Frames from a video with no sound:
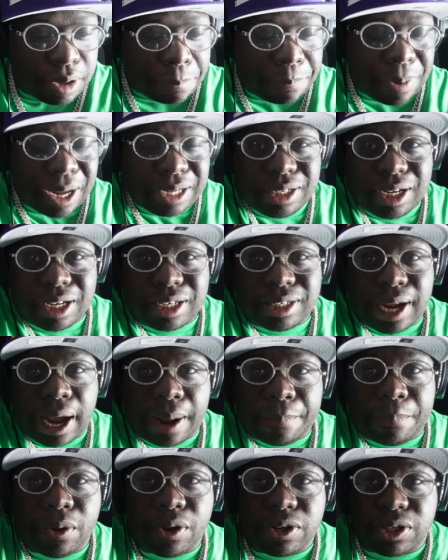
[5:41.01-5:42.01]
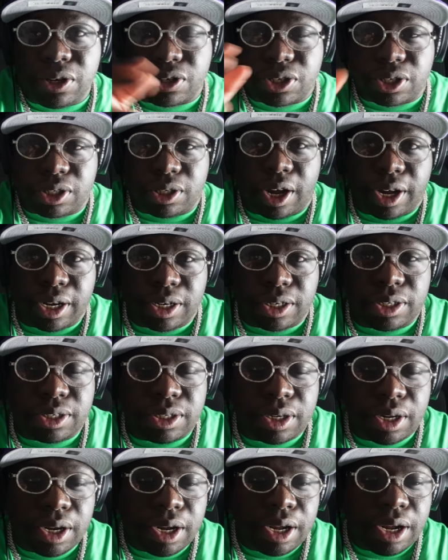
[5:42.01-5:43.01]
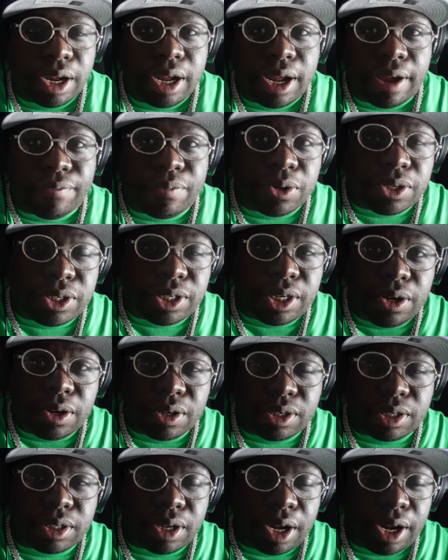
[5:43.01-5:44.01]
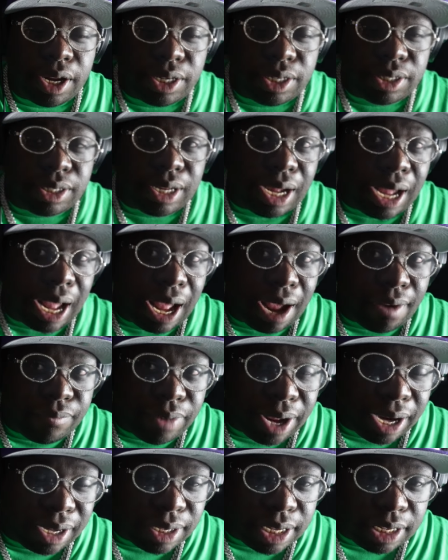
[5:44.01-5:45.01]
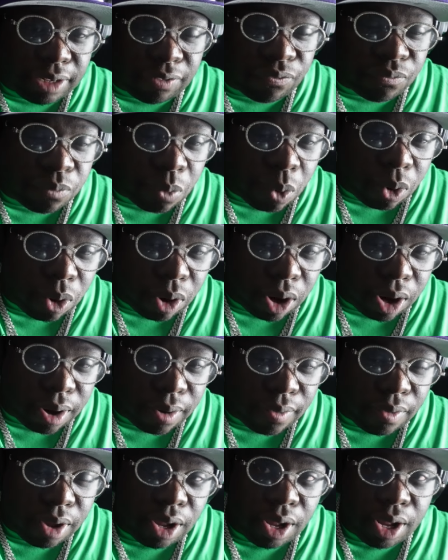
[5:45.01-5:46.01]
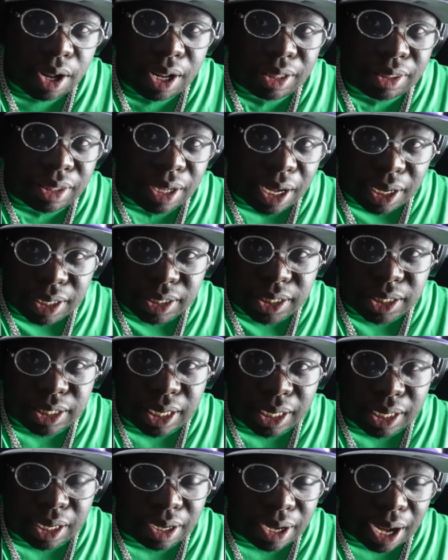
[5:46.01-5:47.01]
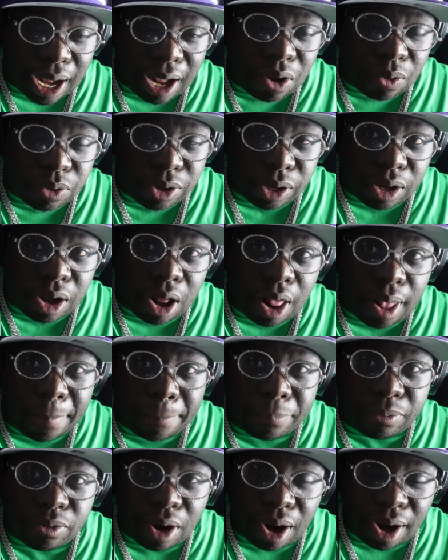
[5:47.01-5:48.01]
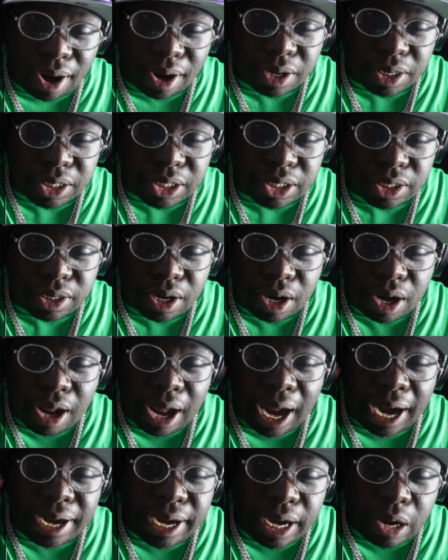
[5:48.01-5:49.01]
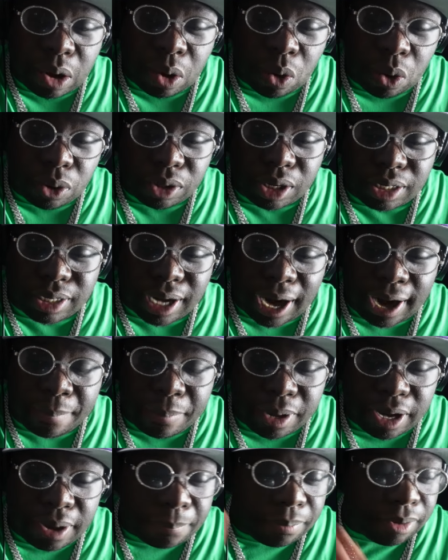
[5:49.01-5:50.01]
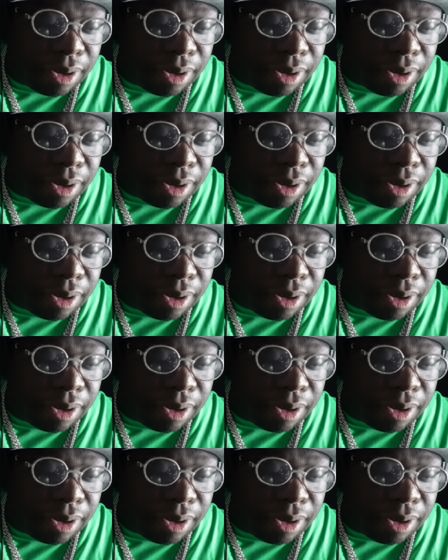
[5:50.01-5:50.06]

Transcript: the best example is your studs if you see your studs they have like these four things sticking out. They're called prongs, and they hold a diamond in